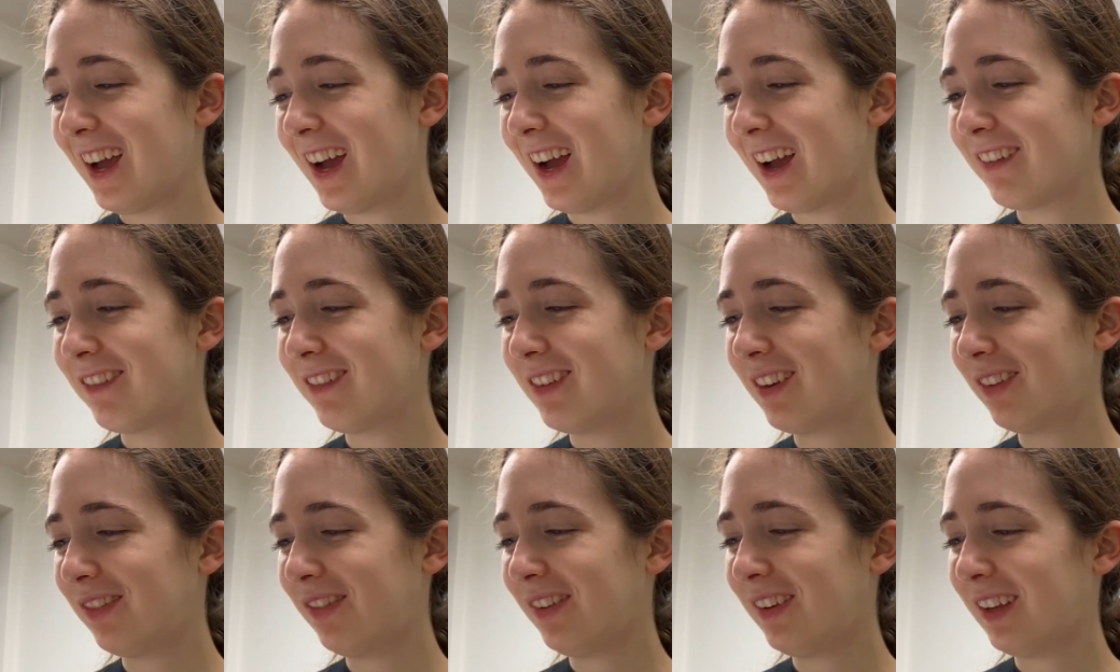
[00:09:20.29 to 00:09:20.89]
I've
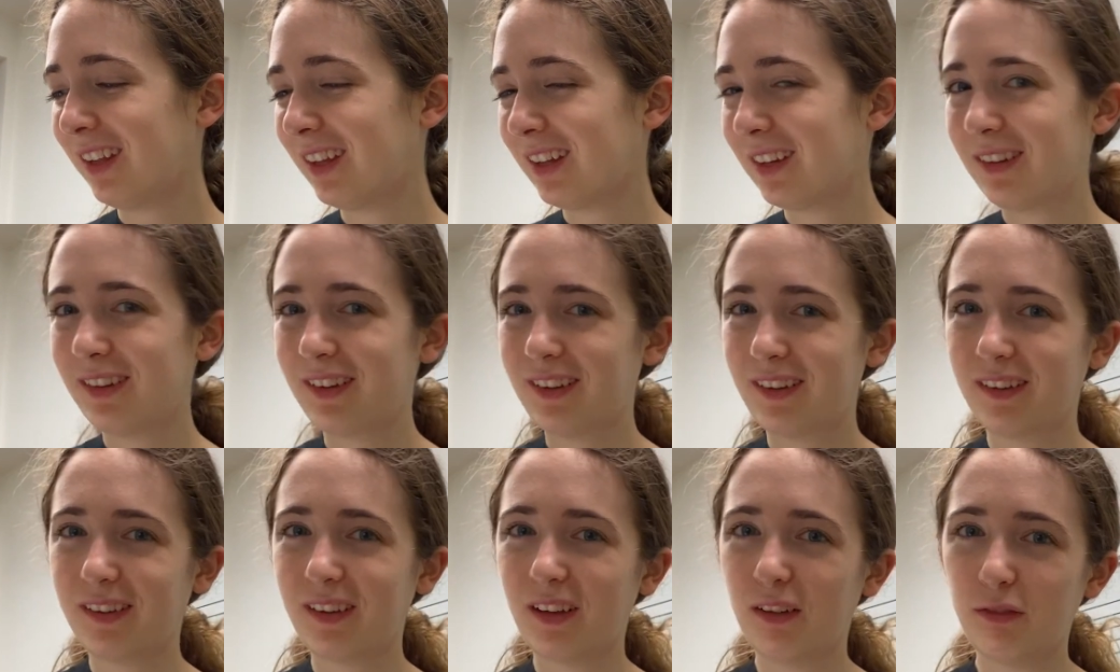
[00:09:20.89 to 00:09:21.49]
just been like
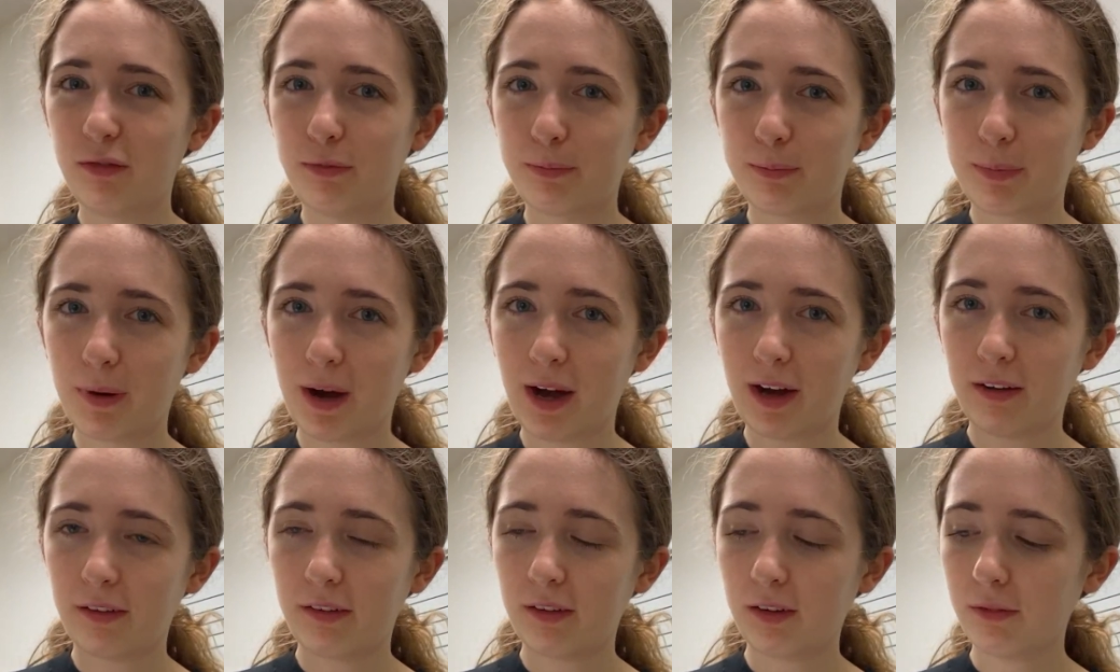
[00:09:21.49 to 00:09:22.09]

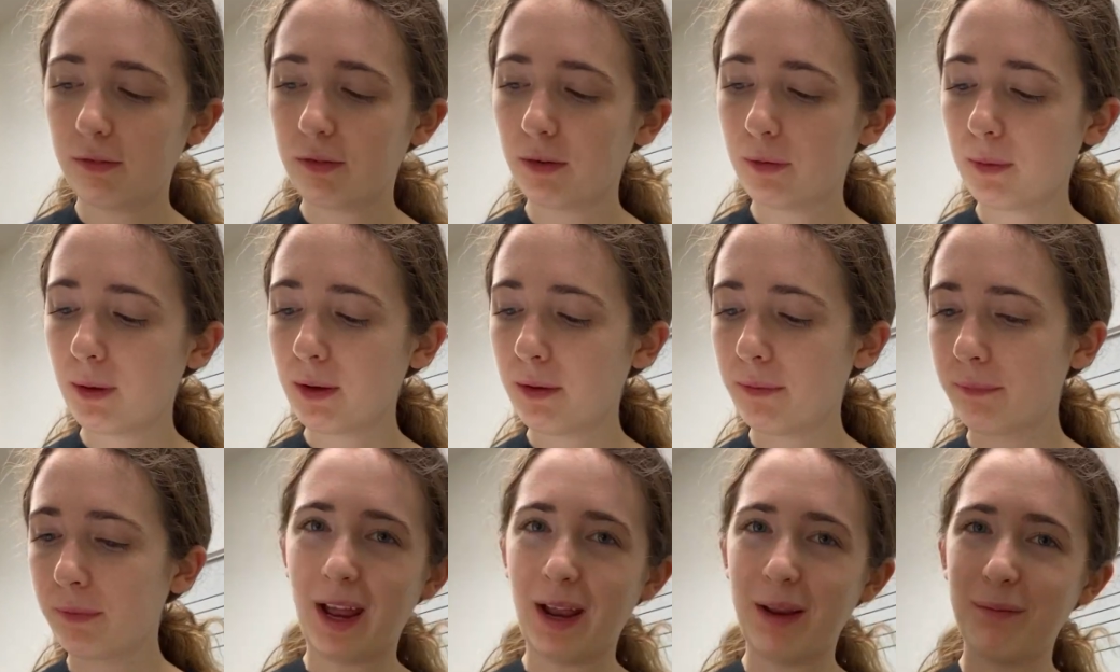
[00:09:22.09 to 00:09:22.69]
self-practicing for a
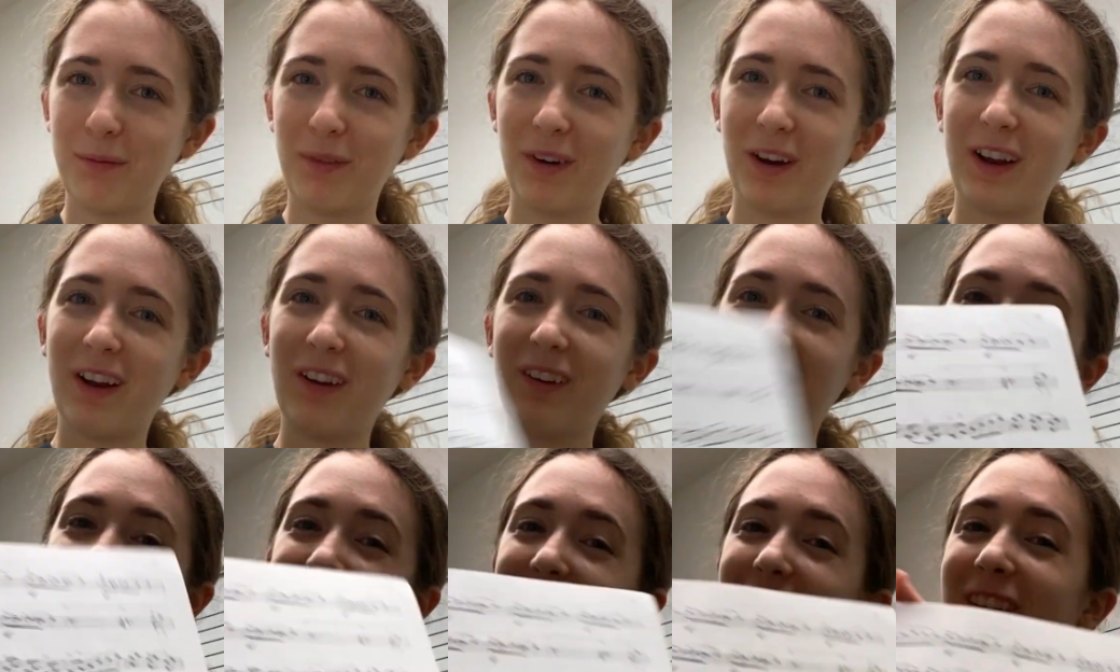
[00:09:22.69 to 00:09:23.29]
while. I'm
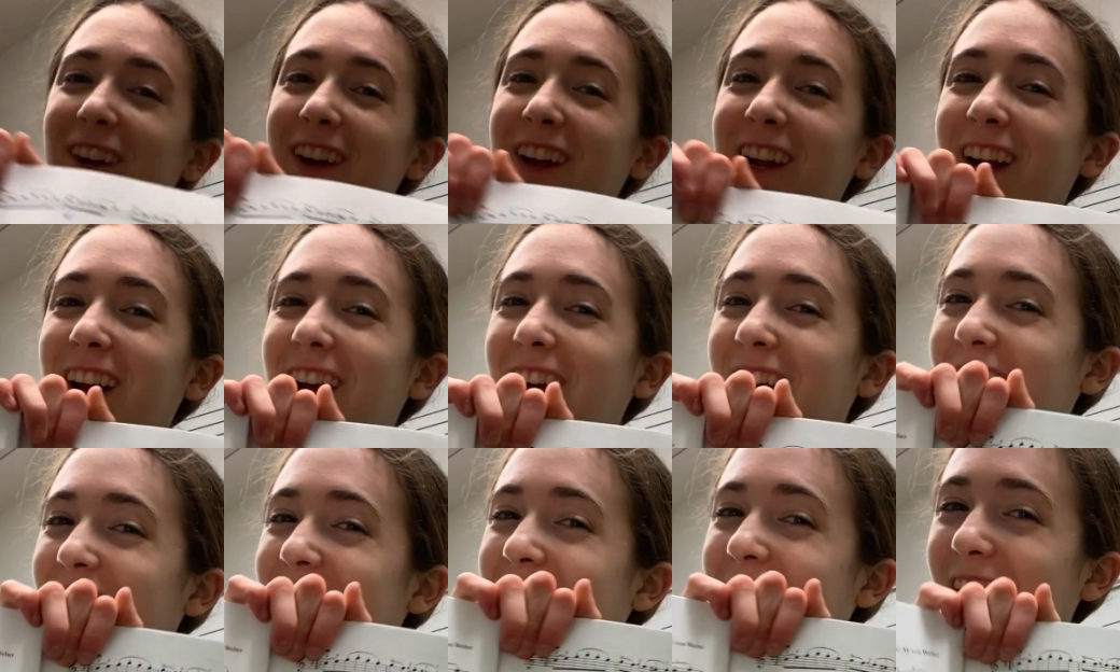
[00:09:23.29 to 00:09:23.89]
currently working
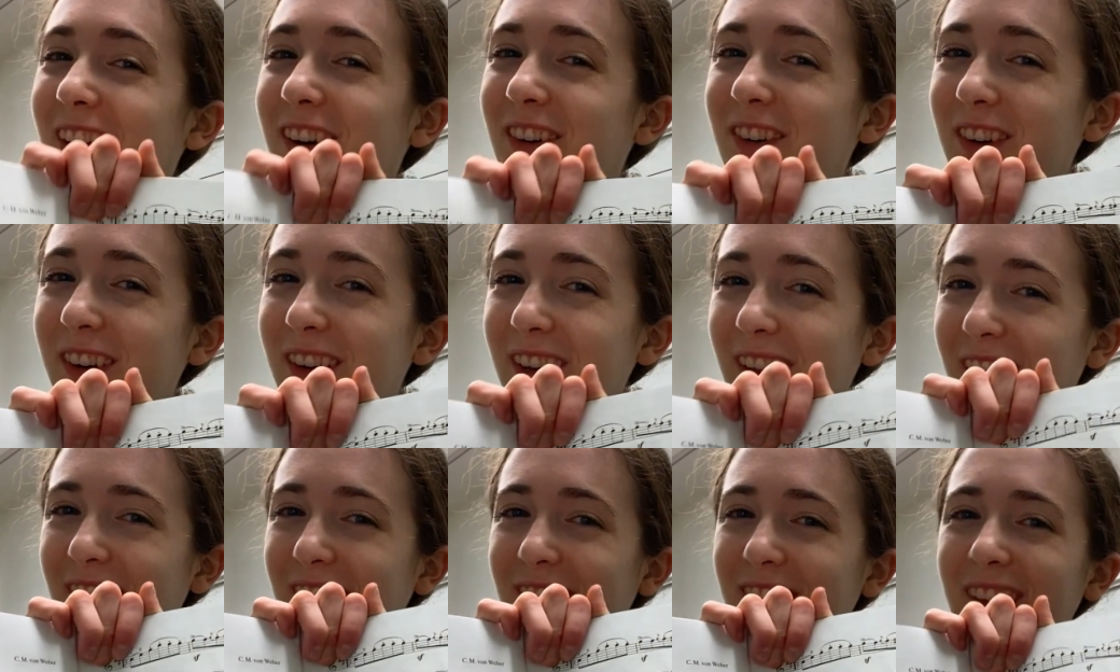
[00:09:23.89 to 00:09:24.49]
on country
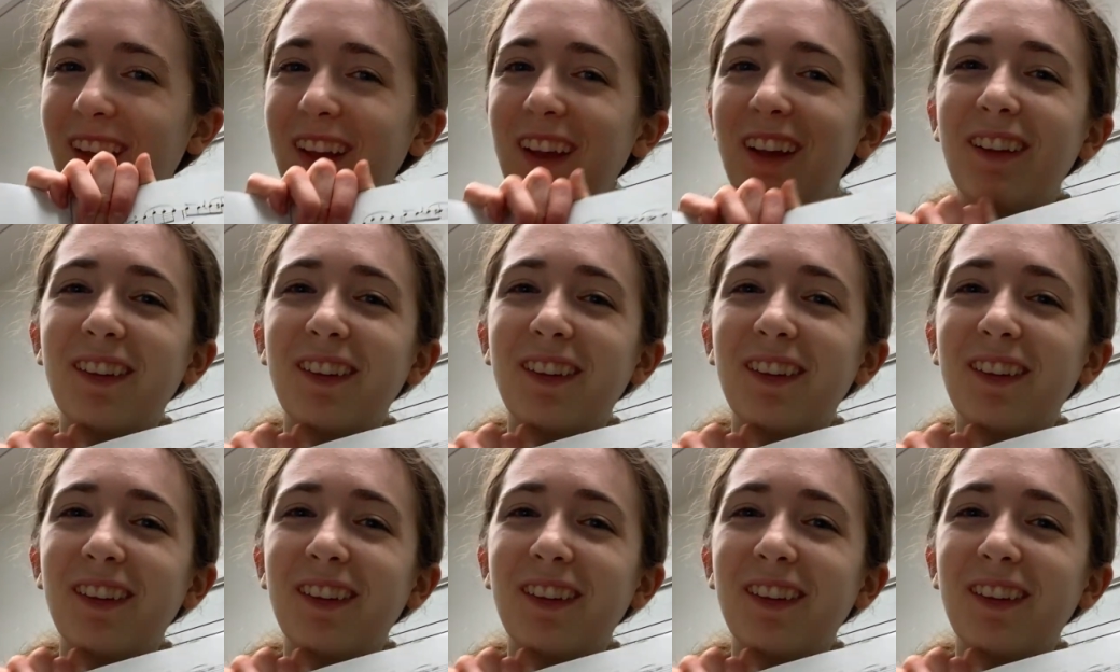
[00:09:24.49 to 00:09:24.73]
dance.